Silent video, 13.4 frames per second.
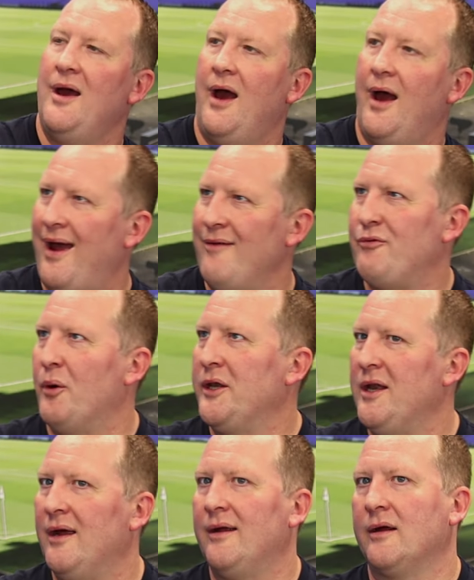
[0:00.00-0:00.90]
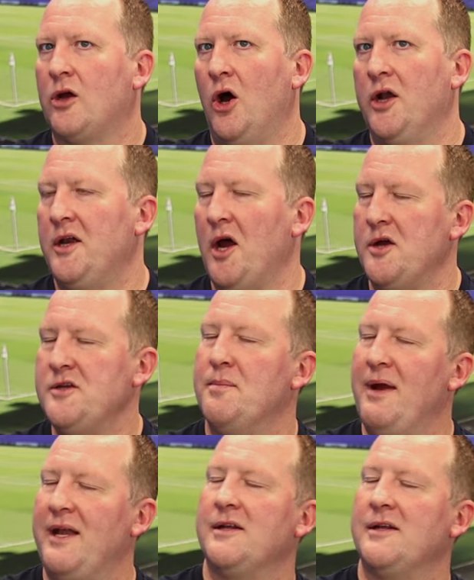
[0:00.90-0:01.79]
everyone kind of knows the
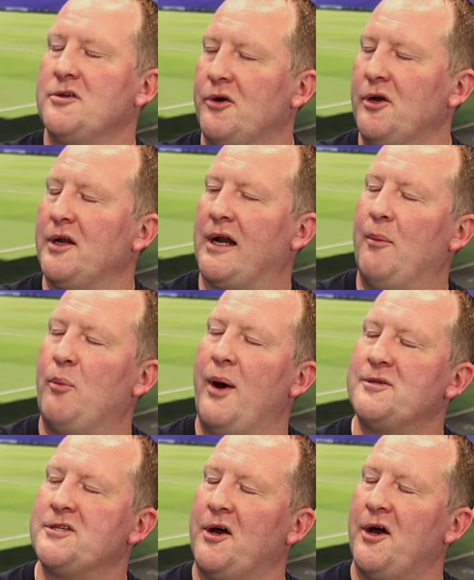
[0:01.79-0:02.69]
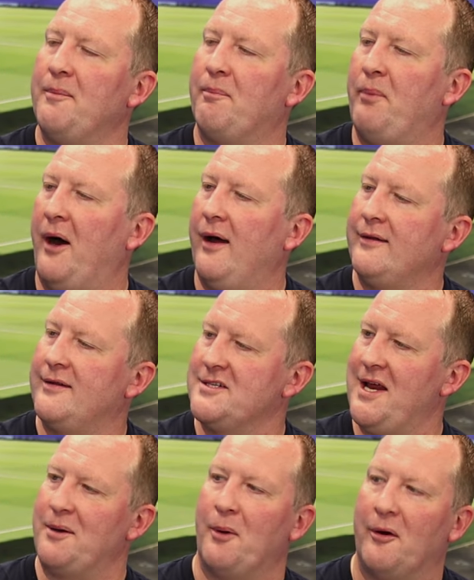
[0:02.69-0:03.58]
minutes are on the club website, but
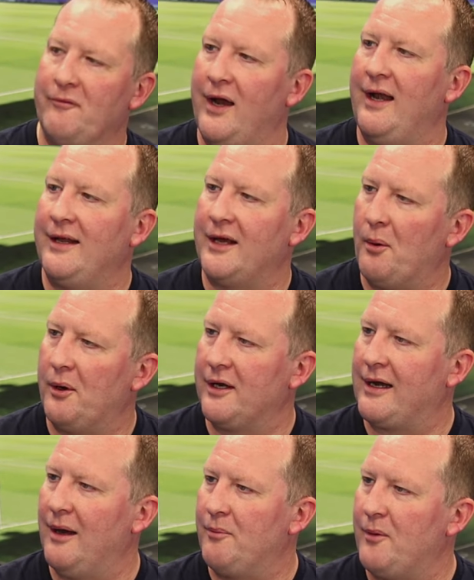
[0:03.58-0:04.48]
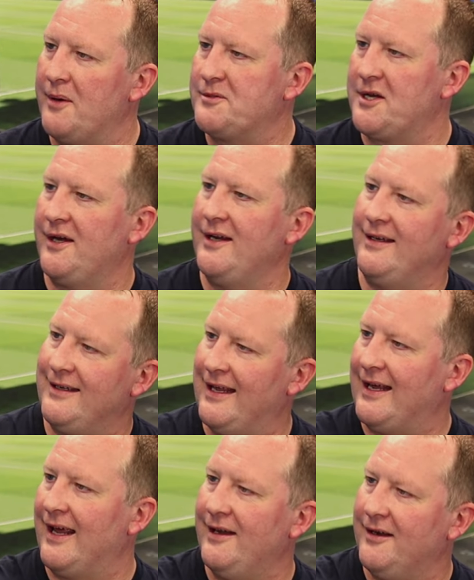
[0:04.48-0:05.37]
does anyone really go on the club website and
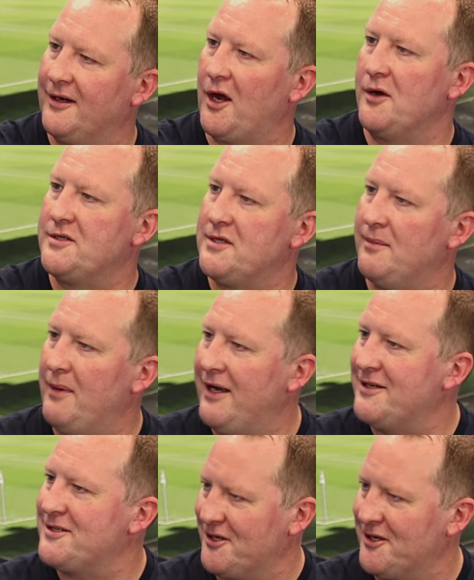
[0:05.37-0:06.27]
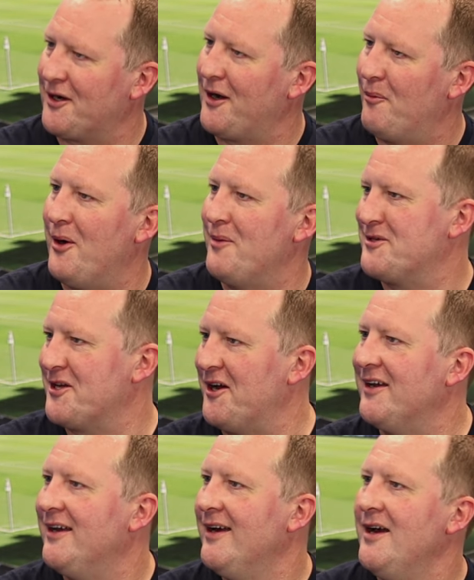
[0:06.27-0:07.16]
dig in and go to the minutes on the club
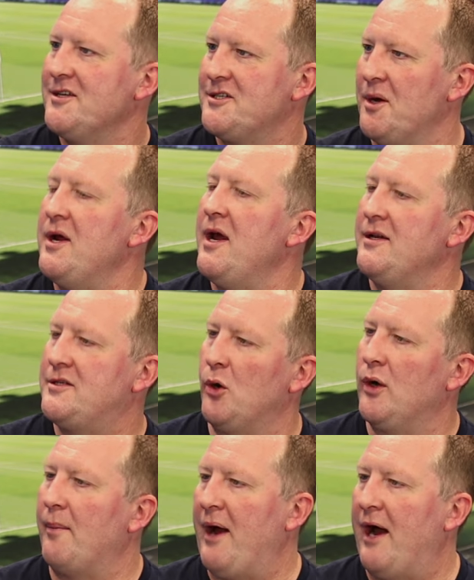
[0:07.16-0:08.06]
website? So it's all about